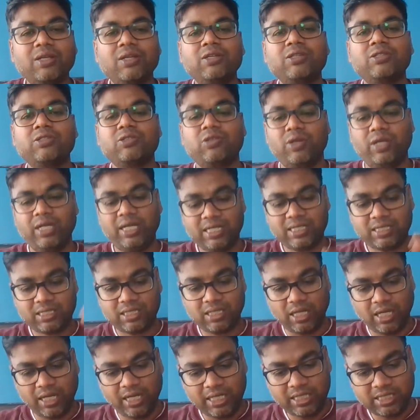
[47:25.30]
So it's
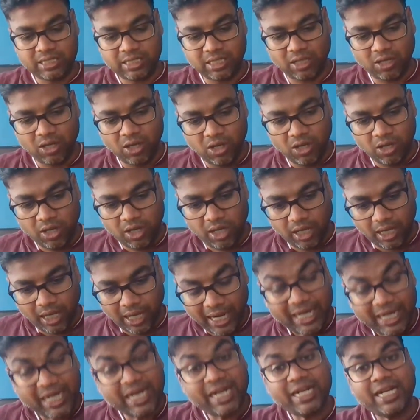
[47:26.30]
a
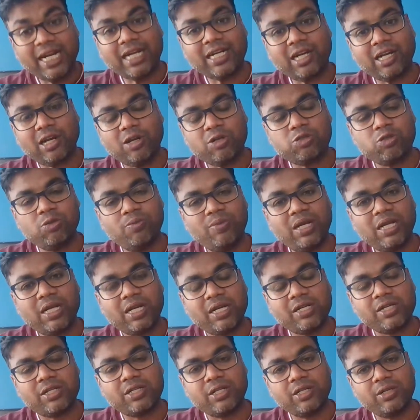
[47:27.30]
architect also will
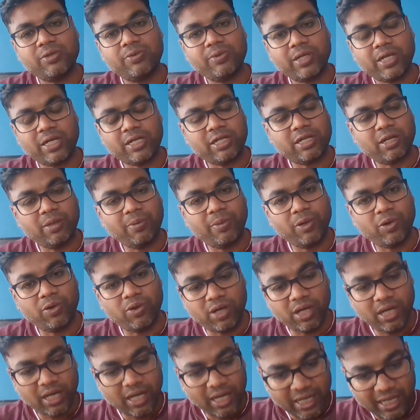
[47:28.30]

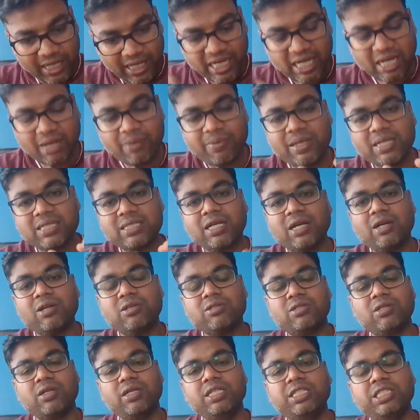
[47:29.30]
contribute, database
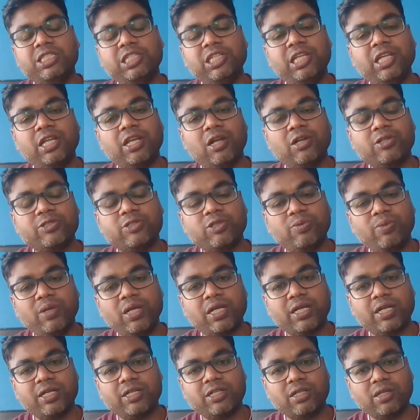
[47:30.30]
also engineer also will
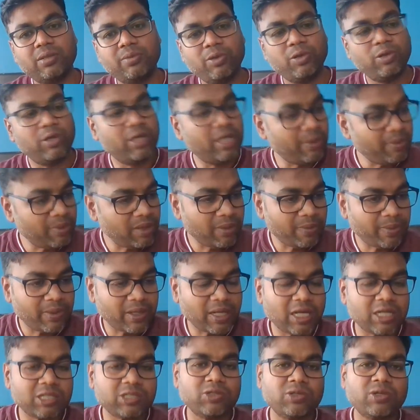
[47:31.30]
contribute, developer
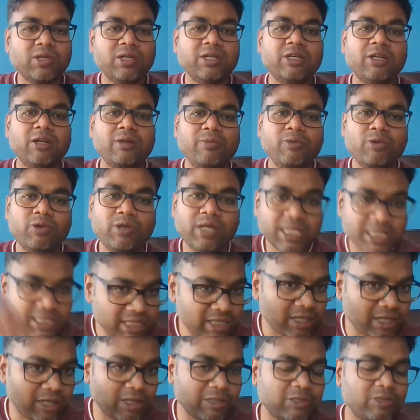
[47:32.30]
also contribute,
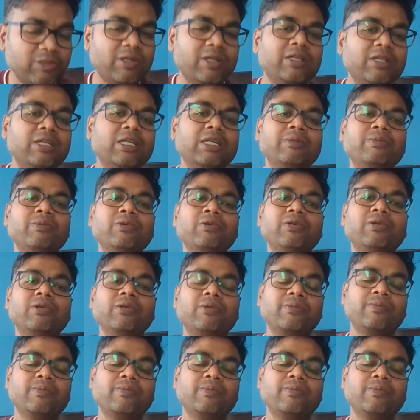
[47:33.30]
tester also contribute.